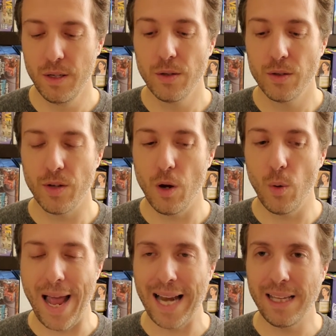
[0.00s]

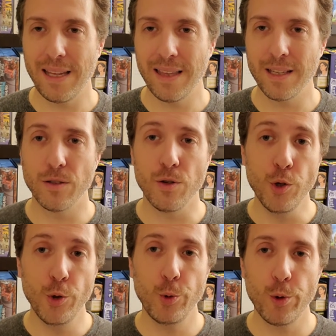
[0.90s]
So anything that is
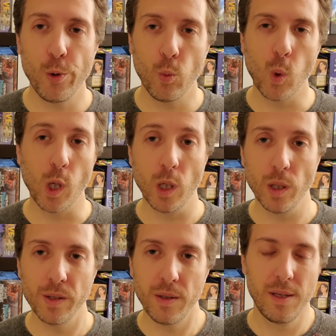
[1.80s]
new to the world.